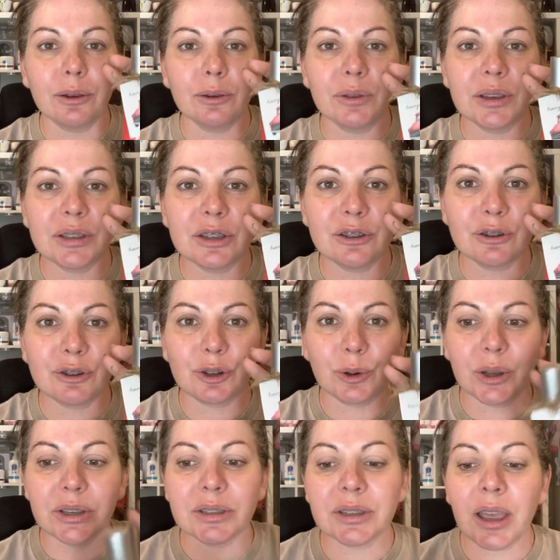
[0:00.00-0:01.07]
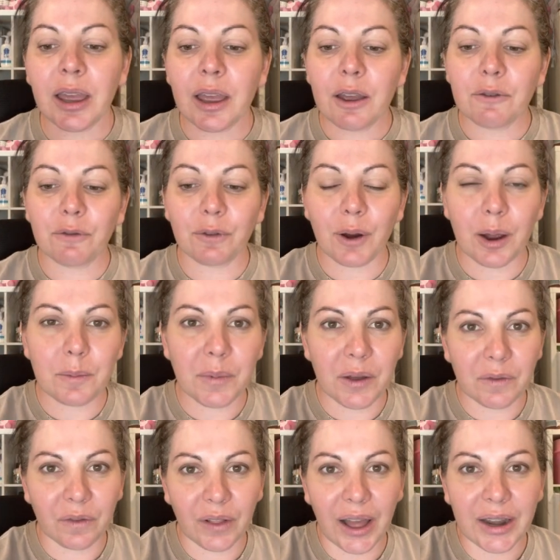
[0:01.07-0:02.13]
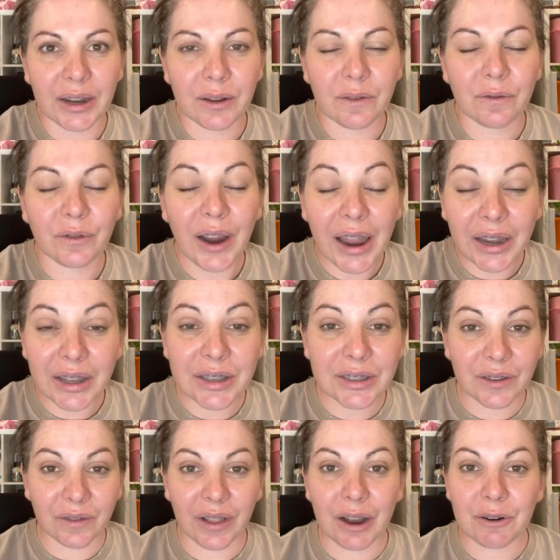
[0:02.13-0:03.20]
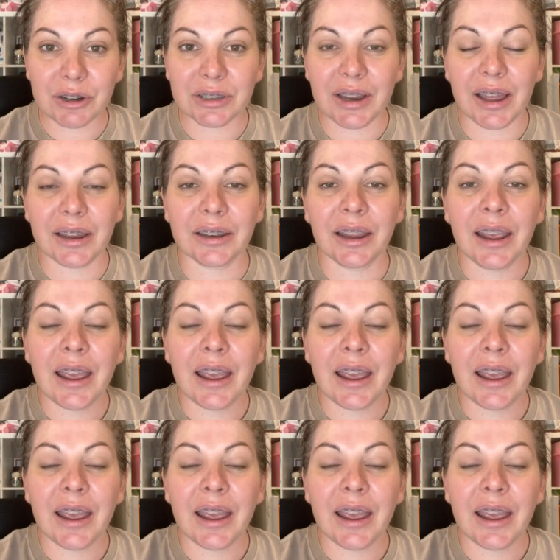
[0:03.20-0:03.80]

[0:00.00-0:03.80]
this is your choice from Franny's Flower Stand.